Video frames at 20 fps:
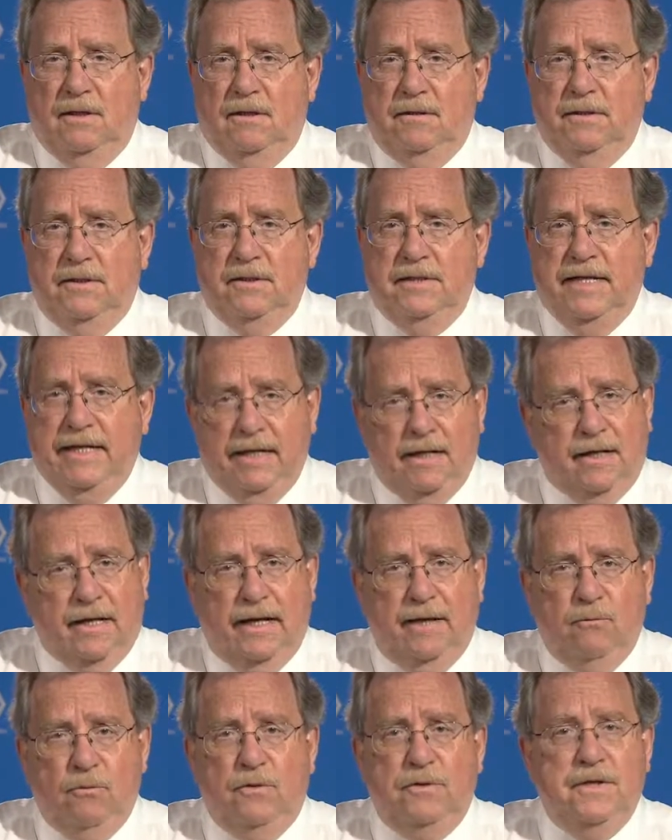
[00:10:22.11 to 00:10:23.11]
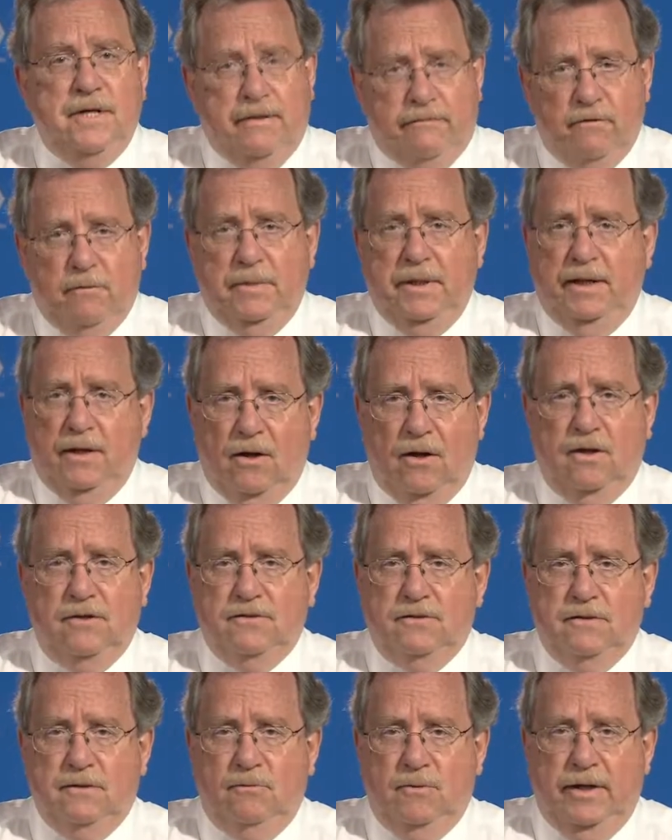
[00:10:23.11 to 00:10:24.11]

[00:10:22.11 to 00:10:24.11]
The DNA will never be lost.